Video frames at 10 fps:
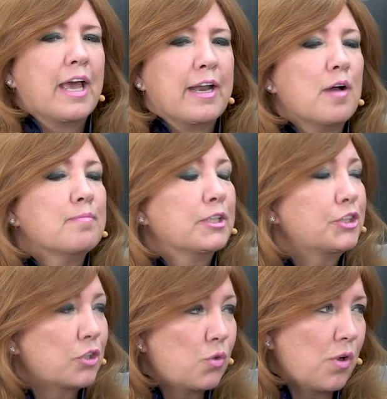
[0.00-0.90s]
and how
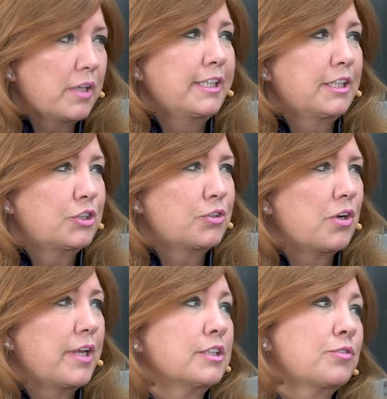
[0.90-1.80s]
much the quality
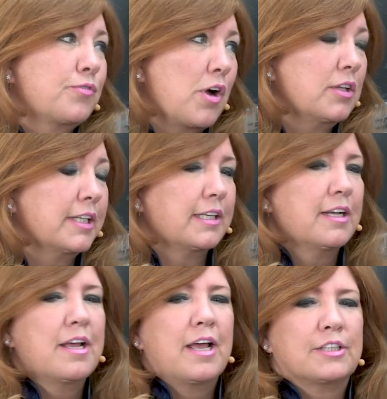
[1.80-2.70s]
control has
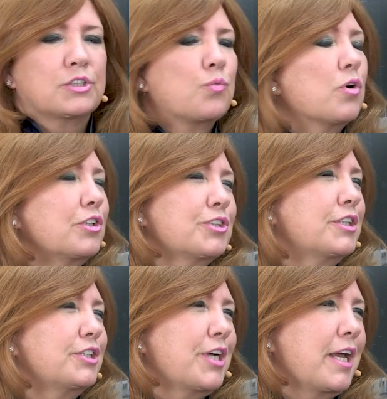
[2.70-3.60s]
fallen as the
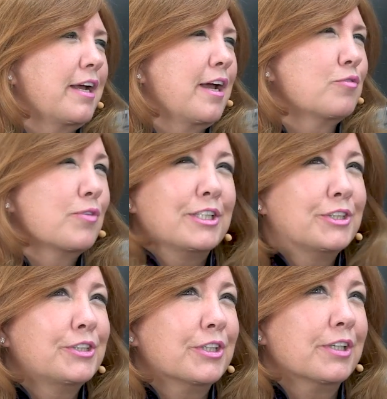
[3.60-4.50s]
workers in China have
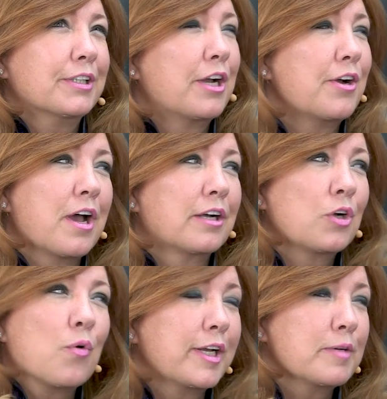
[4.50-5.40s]
registered. They're
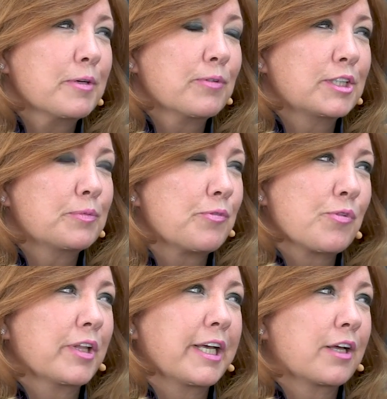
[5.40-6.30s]
not going to be rich
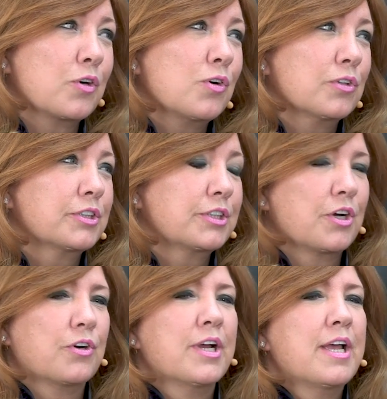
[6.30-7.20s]
before they get old.
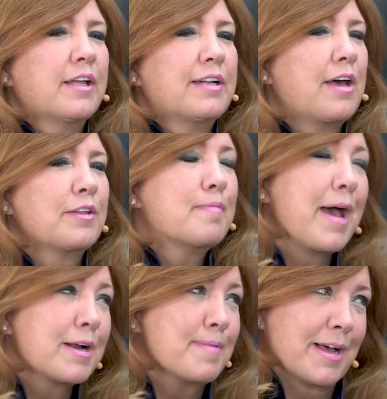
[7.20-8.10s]
So now they're
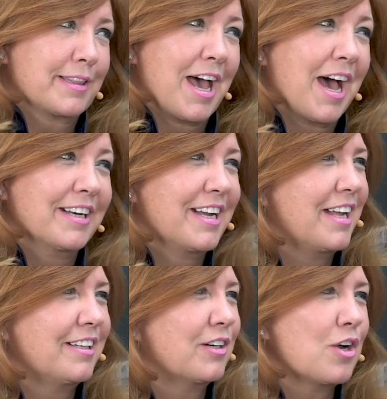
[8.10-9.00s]
mad about that
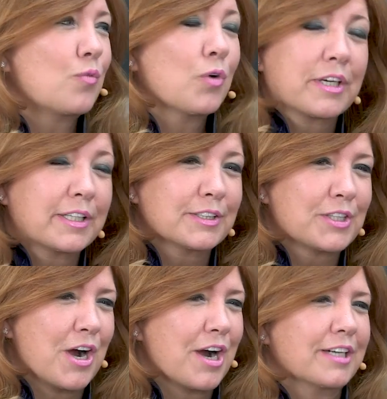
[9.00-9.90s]
and they're not working
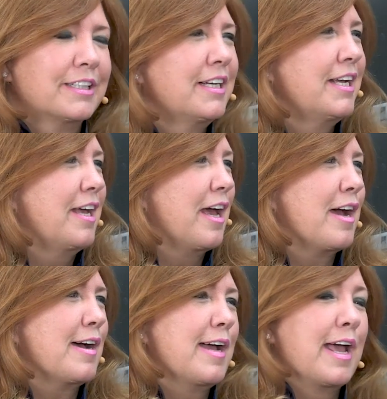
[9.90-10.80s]
as hard.
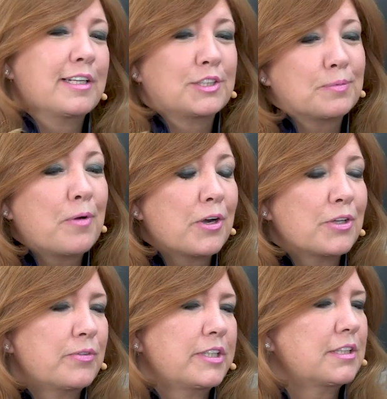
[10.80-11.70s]
And this is
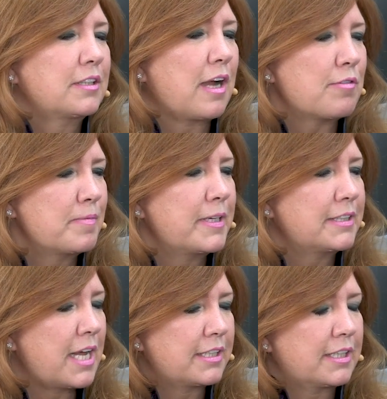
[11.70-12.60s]
part of the reason the government
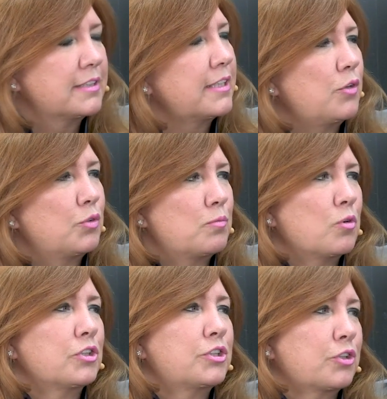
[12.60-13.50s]
has had to contend with
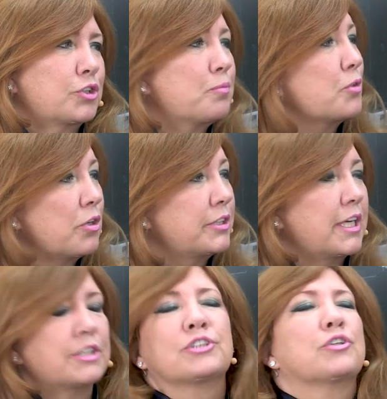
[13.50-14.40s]
more social
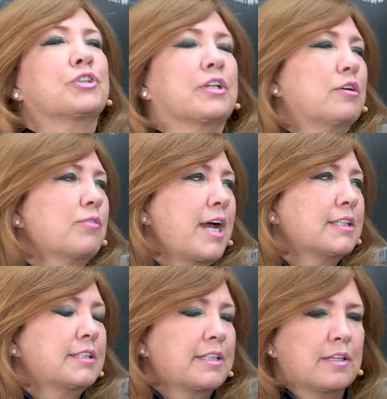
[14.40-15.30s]
protest, social
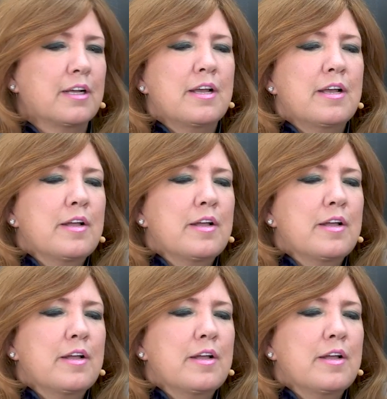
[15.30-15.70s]
unrest, and